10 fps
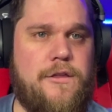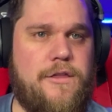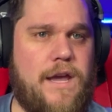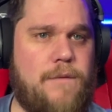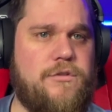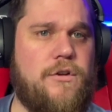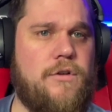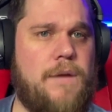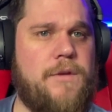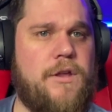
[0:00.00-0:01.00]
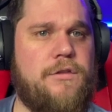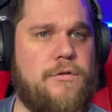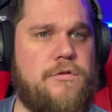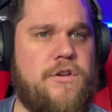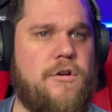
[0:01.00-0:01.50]
that was all coming
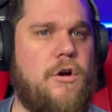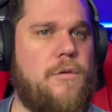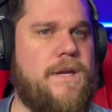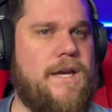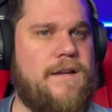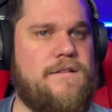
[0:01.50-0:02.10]
through to your OBS,